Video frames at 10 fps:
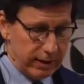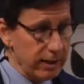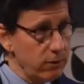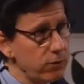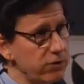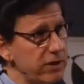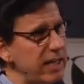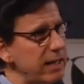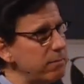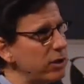you see
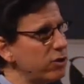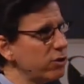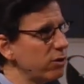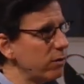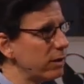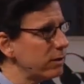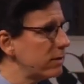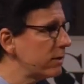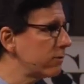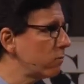him mature
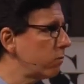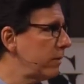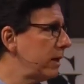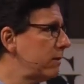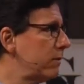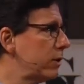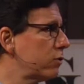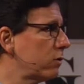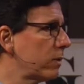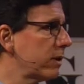into this
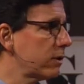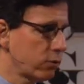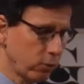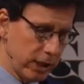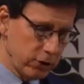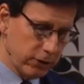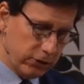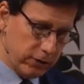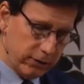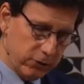individual with a
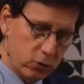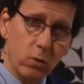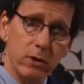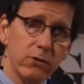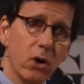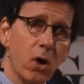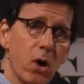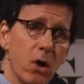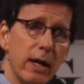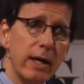graciousness towards
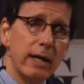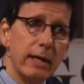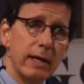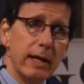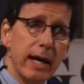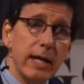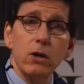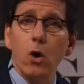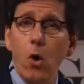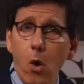all and
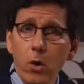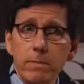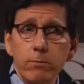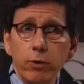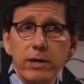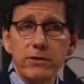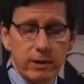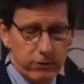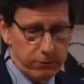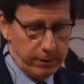an all
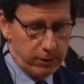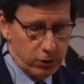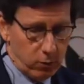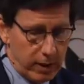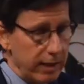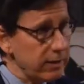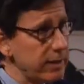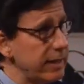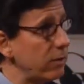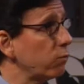embracing
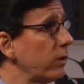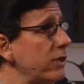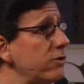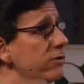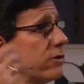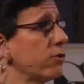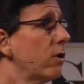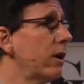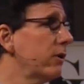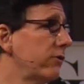spirituality that reaches
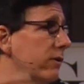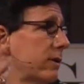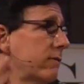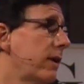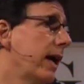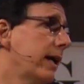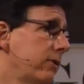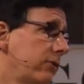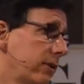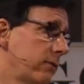across the
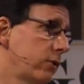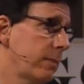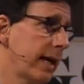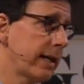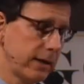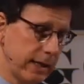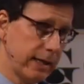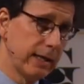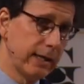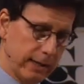divides of
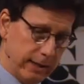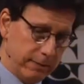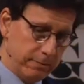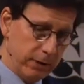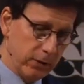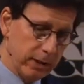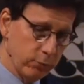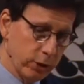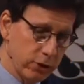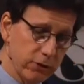humanity,
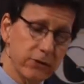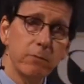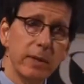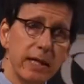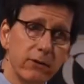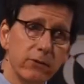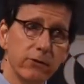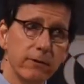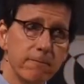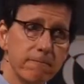building bridges of peace.